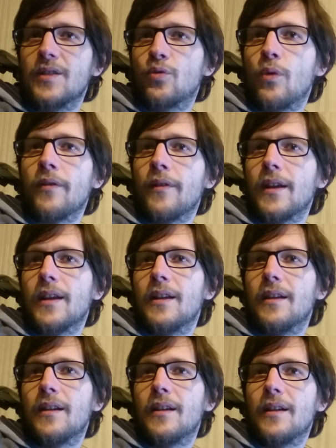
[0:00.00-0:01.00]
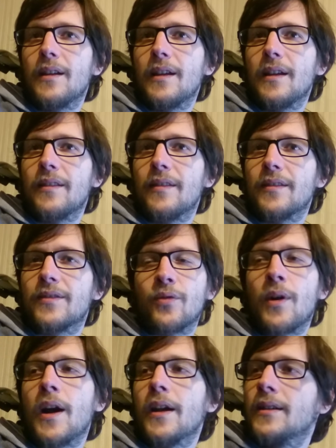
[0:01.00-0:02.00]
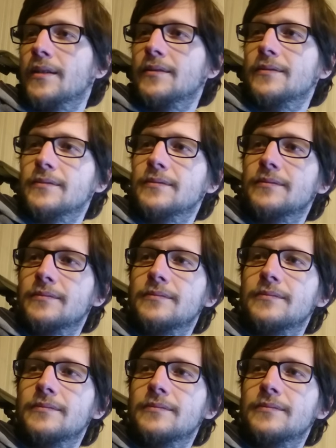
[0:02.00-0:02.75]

it's, it's worth uh, the try.